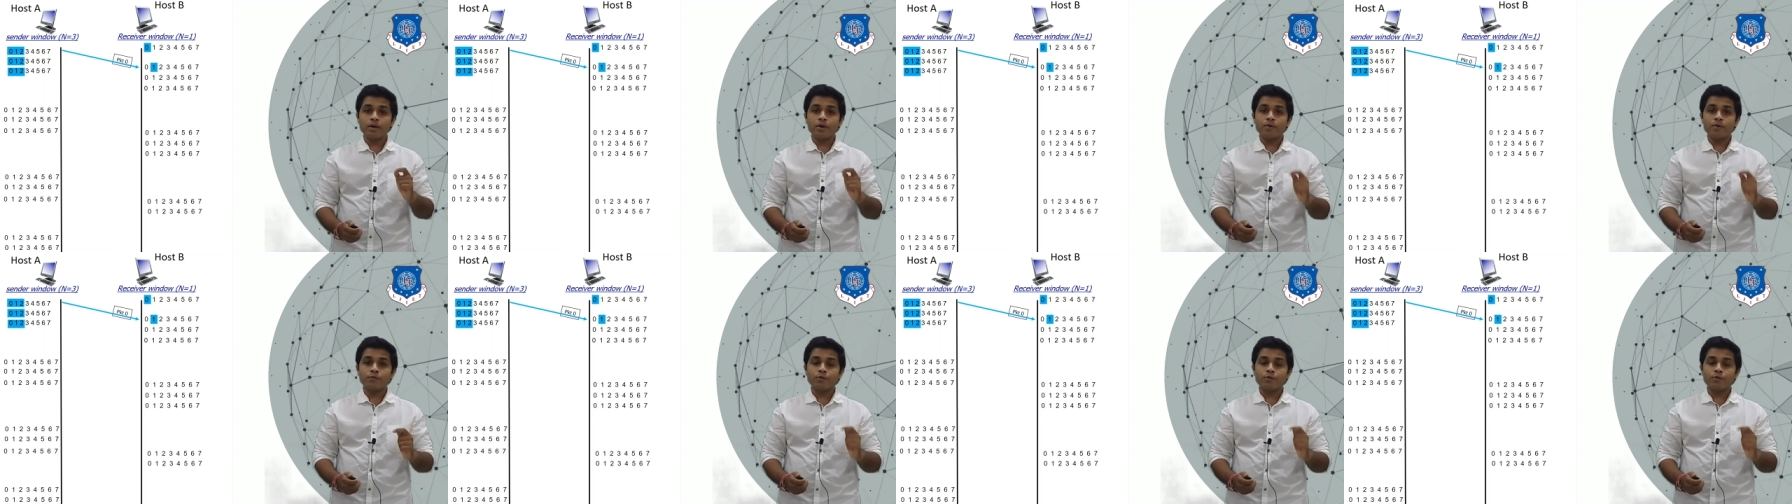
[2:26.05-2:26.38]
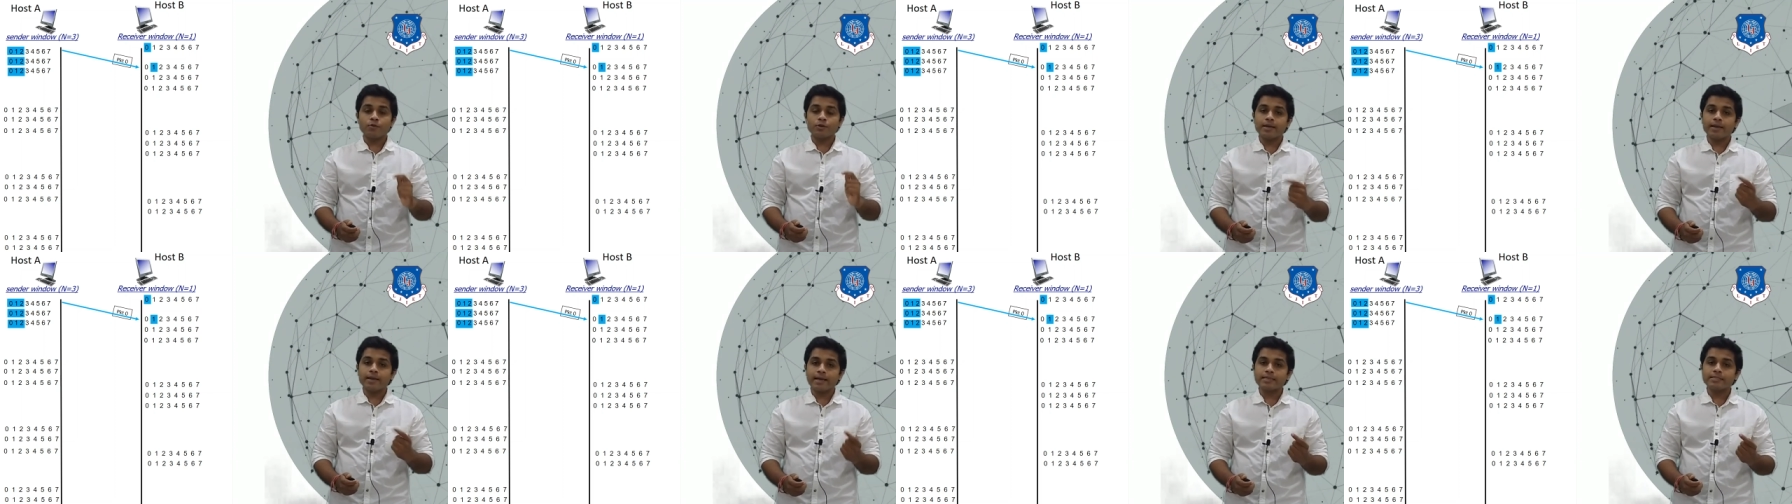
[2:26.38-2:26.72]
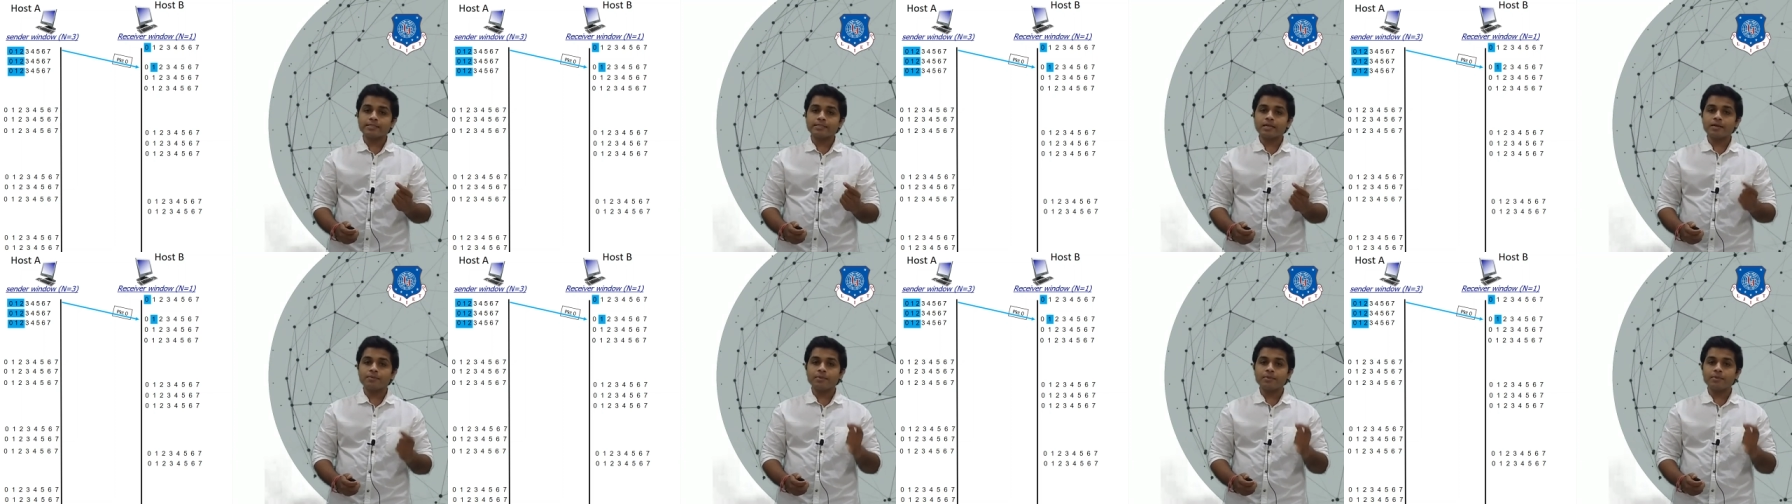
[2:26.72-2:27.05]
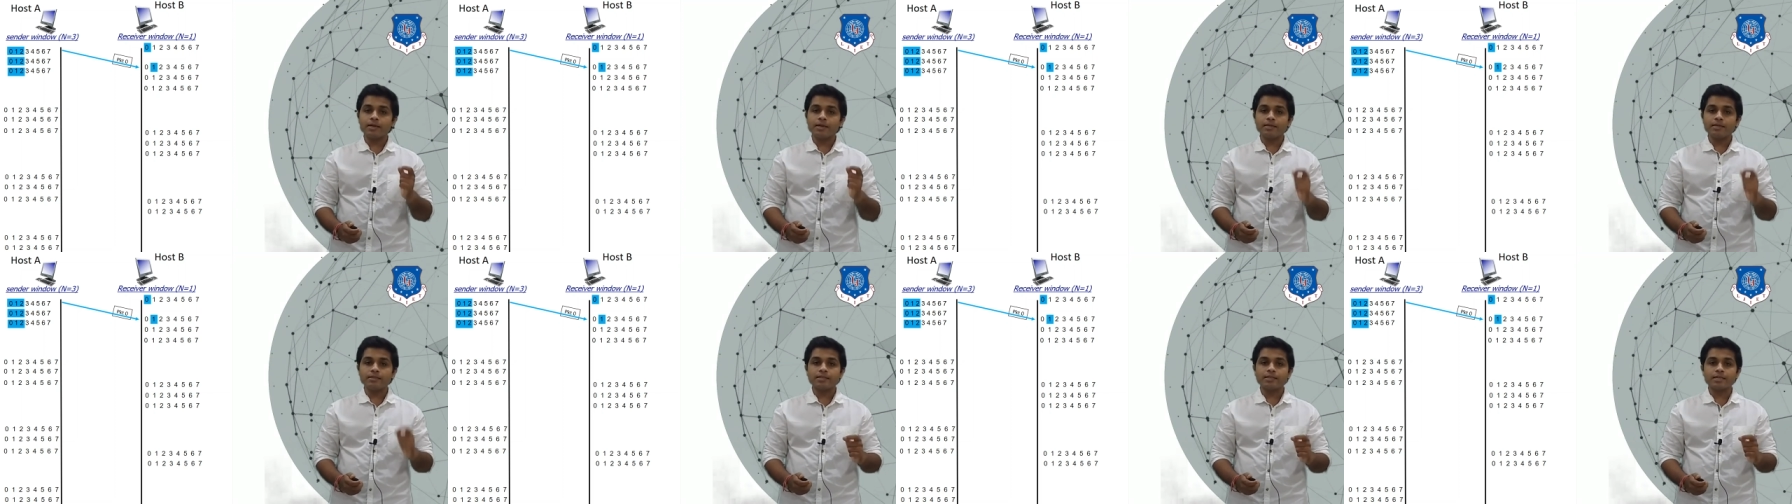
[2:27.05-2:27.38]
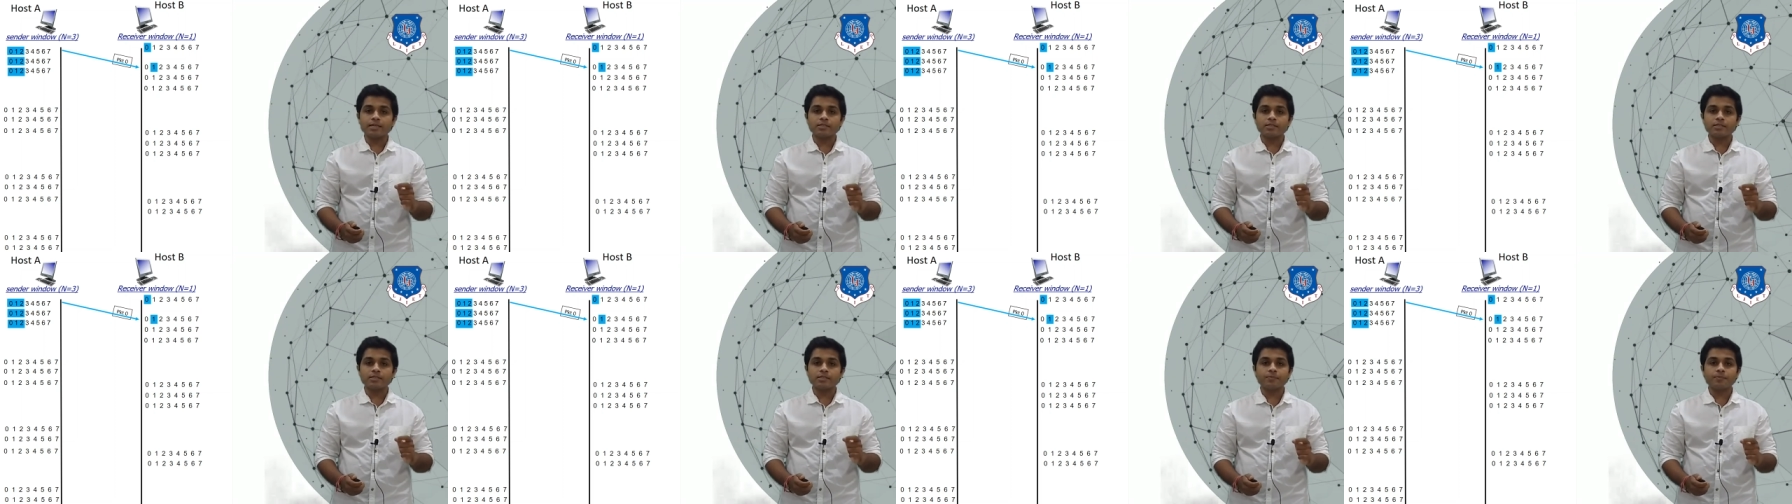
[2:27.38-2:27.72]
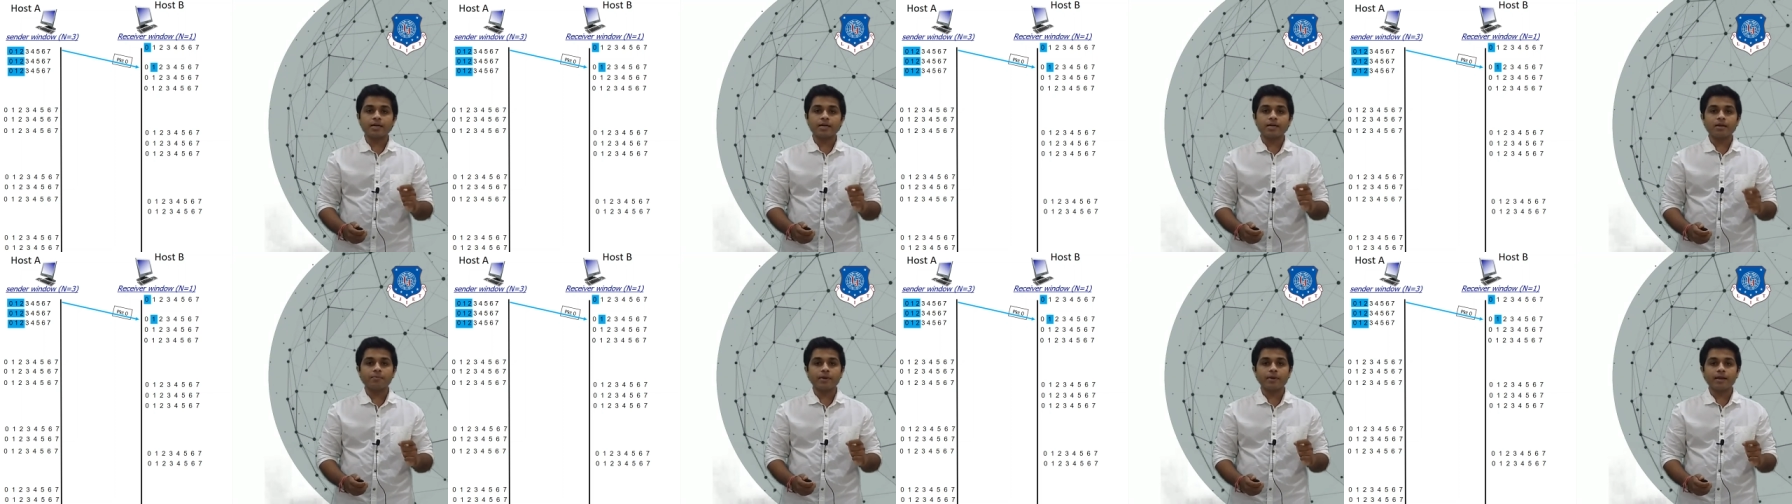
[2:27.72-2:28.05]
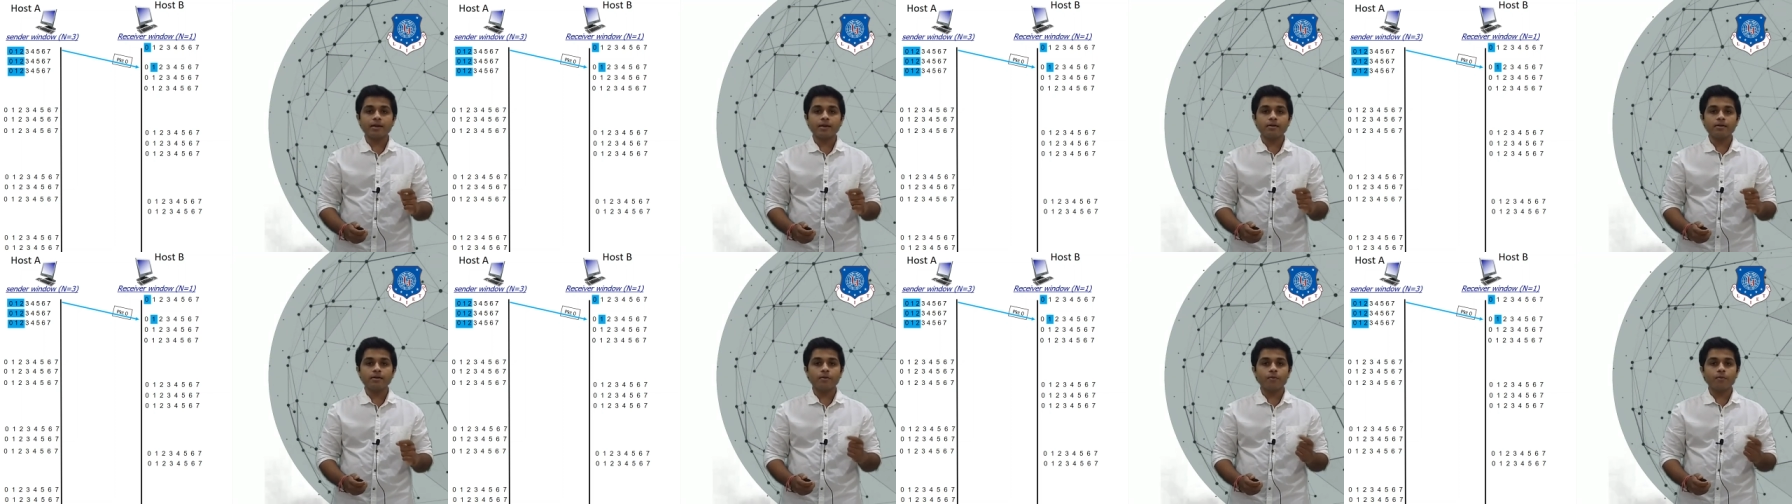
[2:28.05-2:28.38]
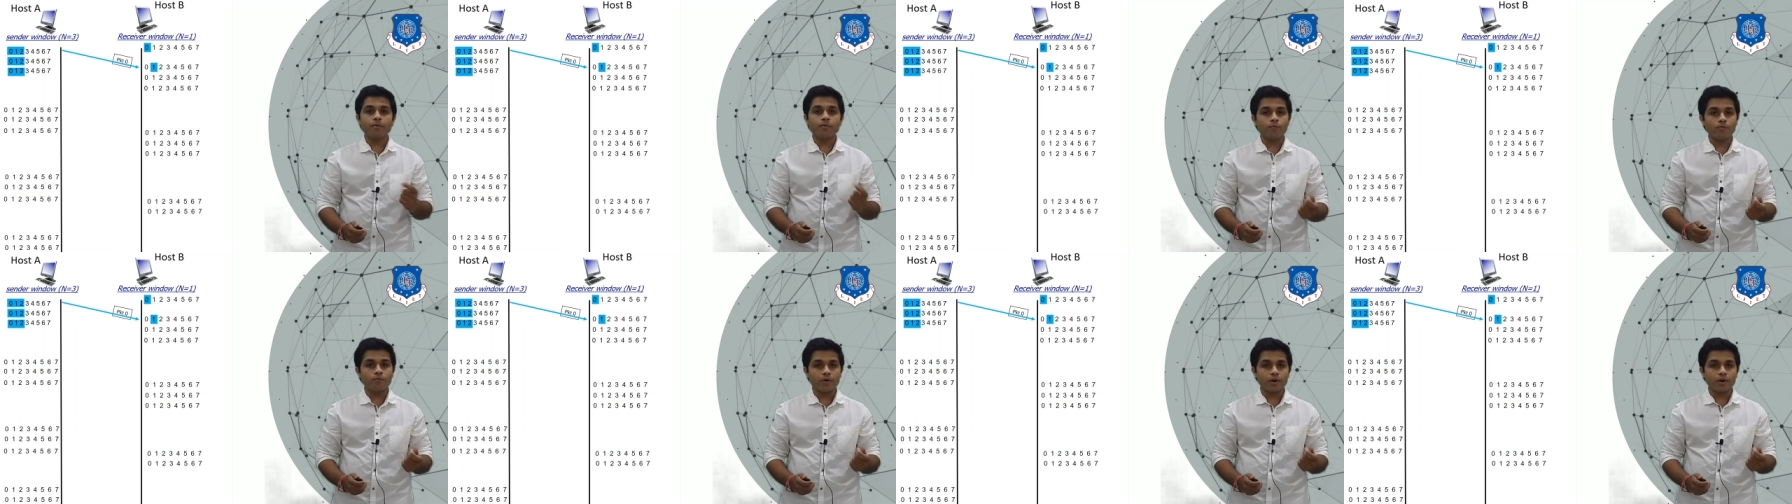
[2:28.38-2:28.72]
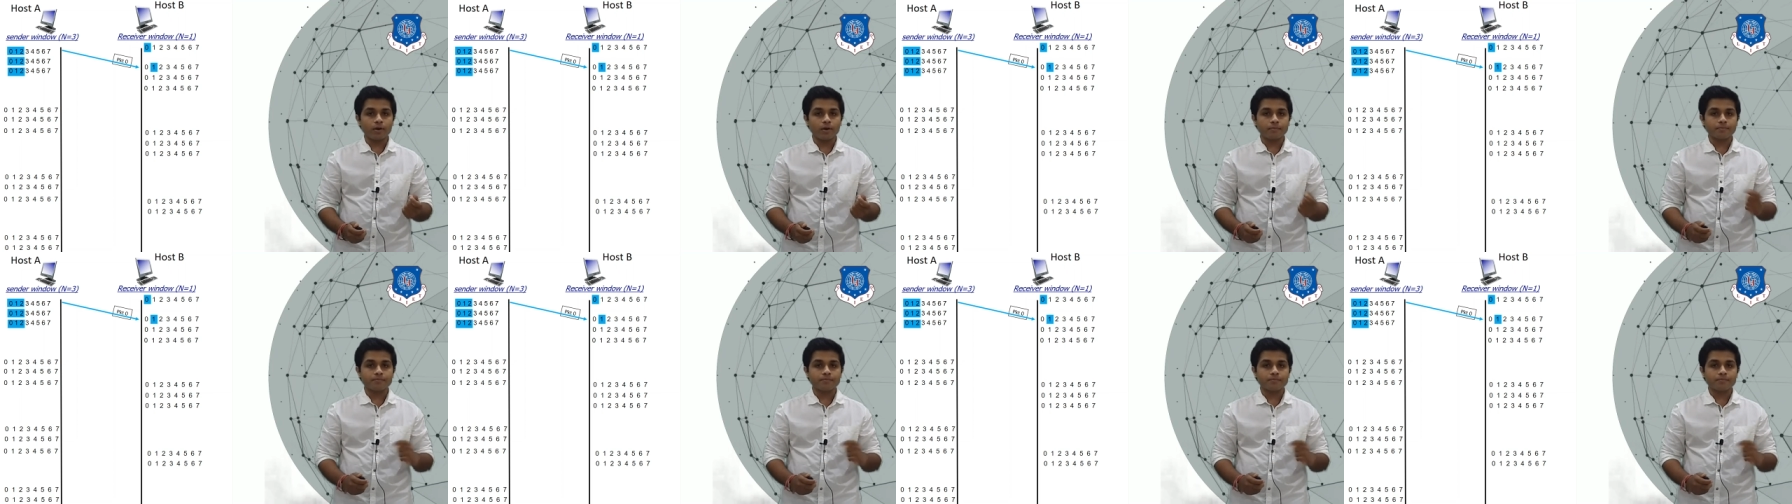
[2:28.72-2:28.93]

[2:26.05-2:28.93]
For the next time, it is expecting packet 1.